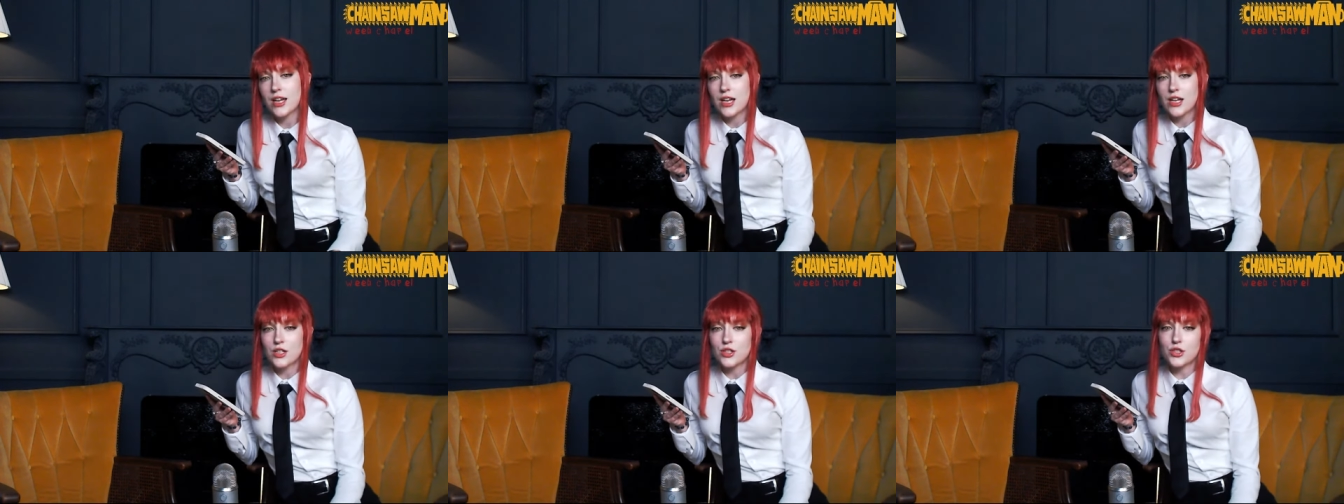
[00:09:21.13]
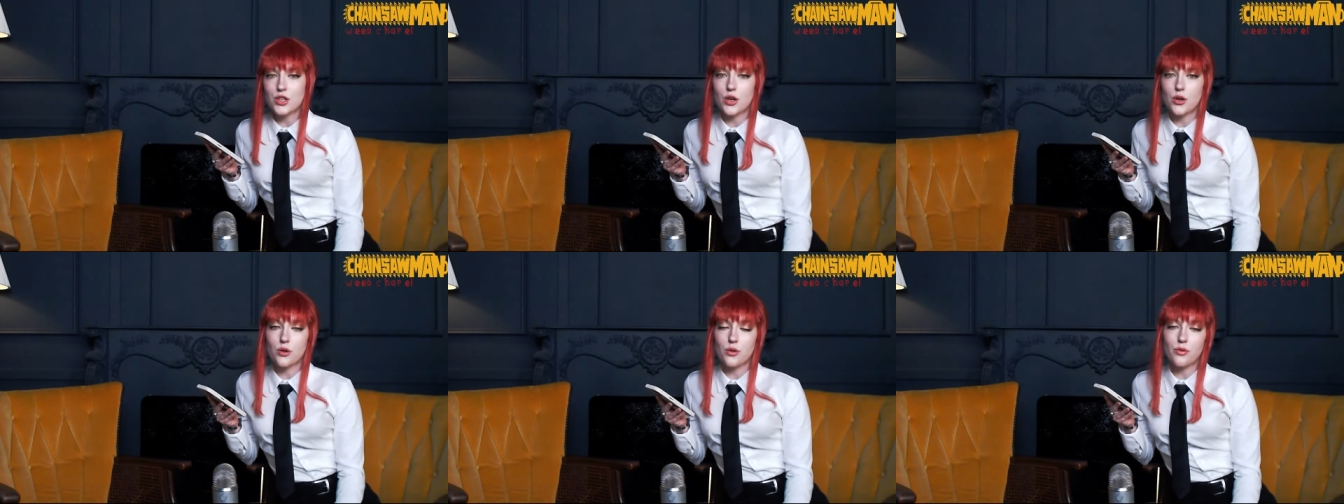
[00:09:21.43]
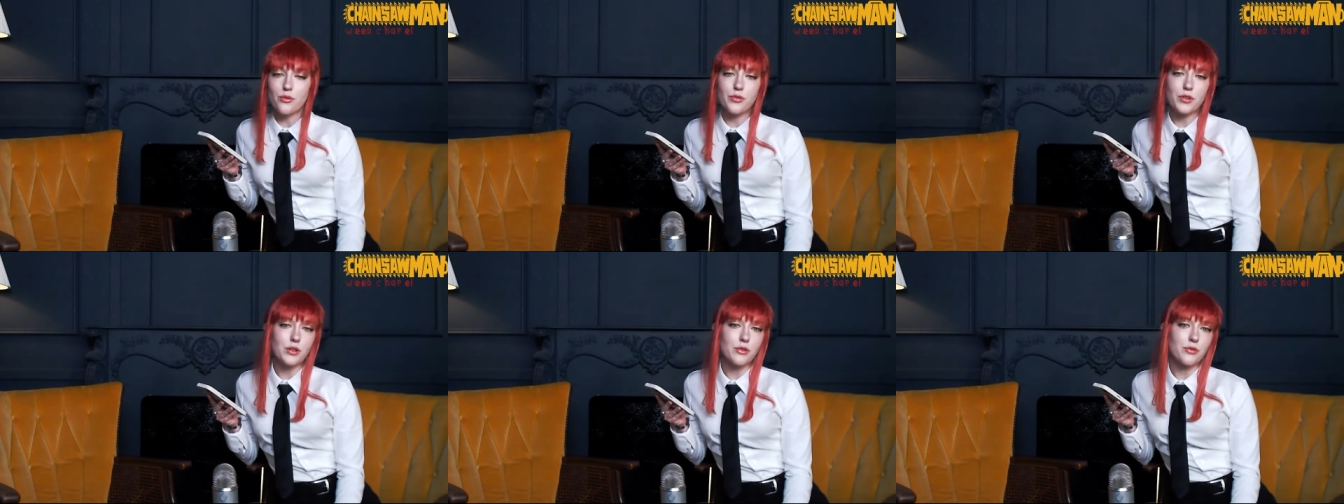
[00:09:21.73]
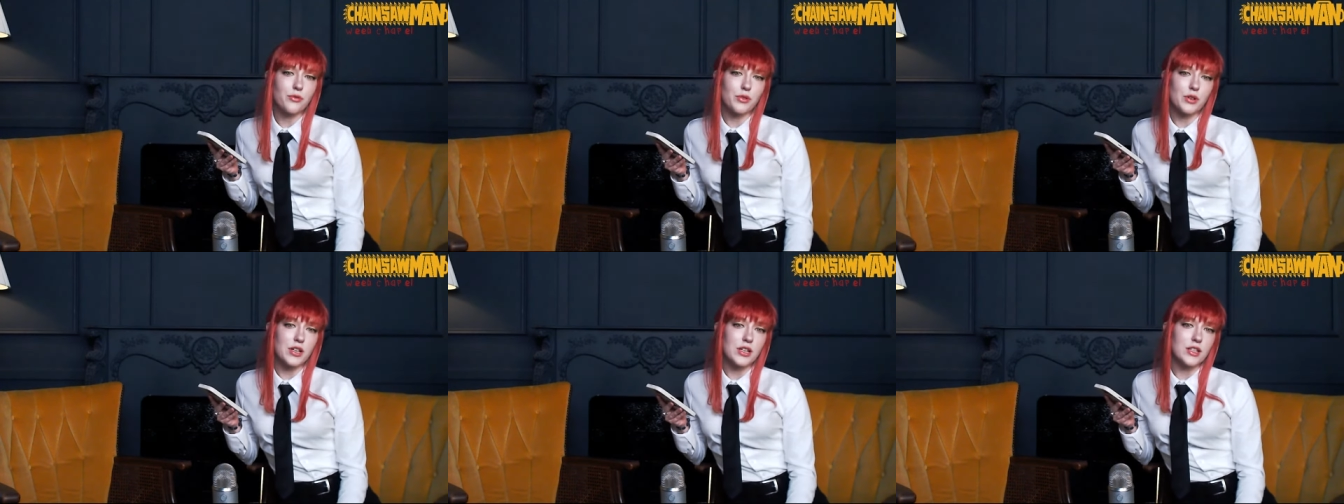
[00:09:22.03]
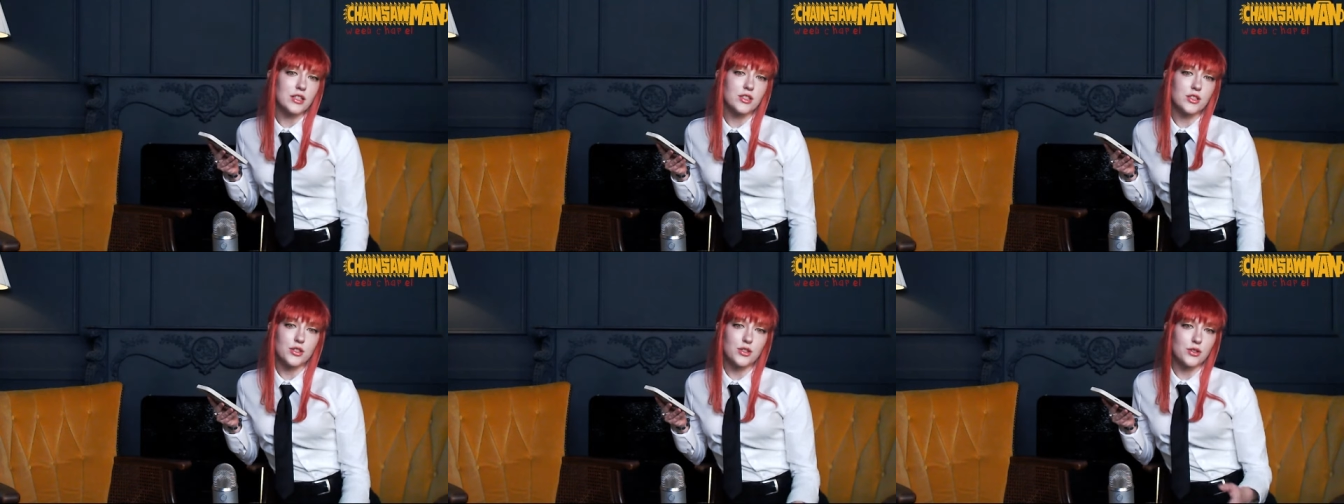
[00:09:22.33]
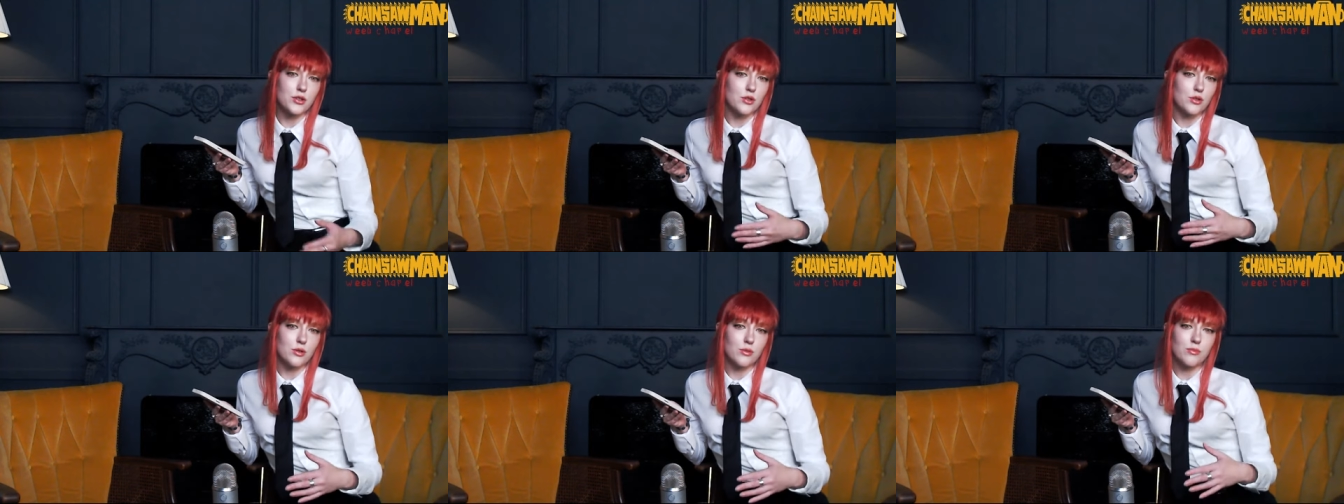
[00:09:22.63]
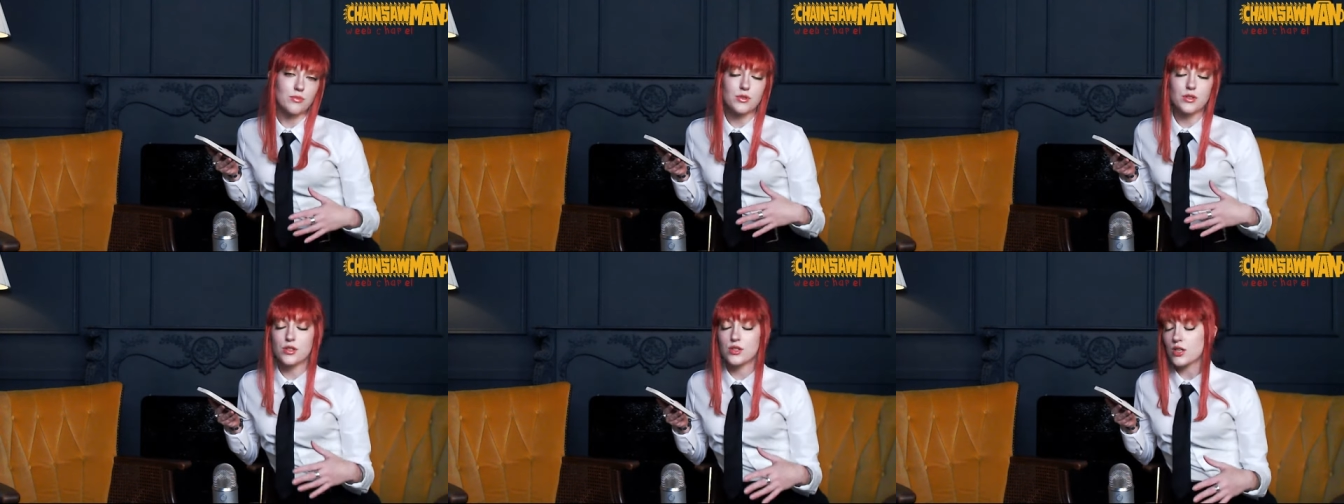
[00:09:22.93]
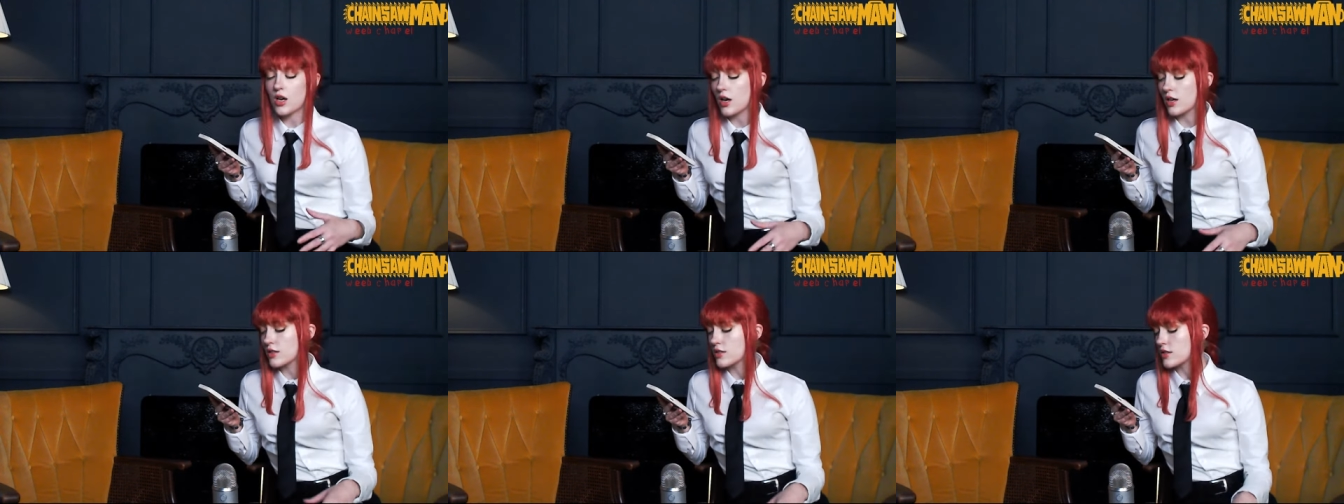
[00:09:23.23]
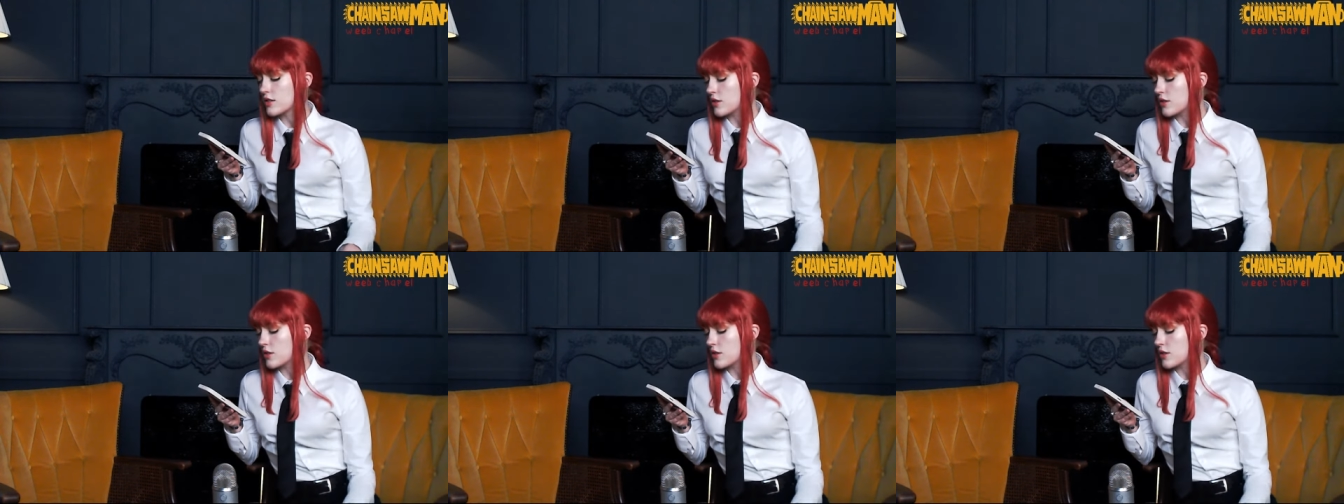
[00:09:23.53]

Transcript: So feel free to toss